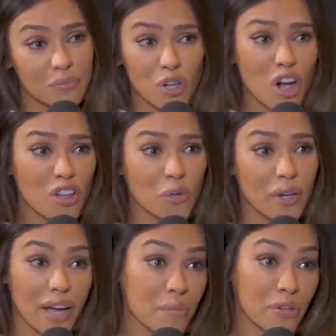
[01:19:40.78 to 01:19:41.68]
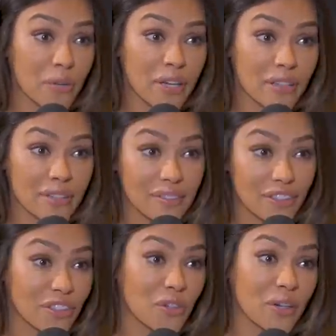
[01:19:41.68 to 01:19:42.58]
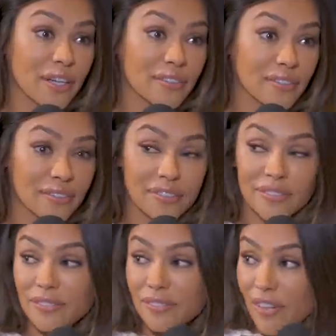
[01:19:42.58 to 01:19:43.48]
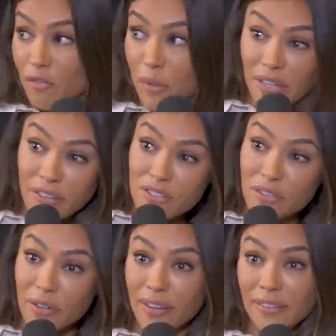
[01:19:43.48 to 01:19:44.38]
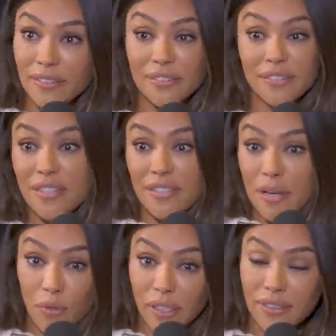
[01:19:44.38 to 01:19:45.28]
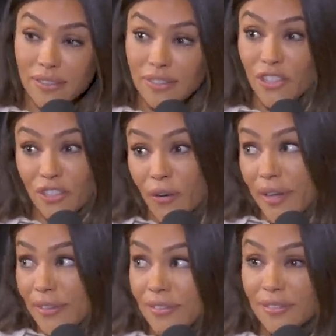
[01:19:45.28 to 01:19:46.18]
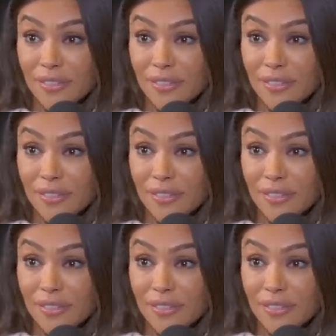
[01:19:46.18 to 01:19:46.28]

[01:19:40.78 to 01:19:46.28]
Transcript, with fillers: We're well, all annoying. I'm annoying. You're annoying. Everybody here's annoying to someone. You're annoying.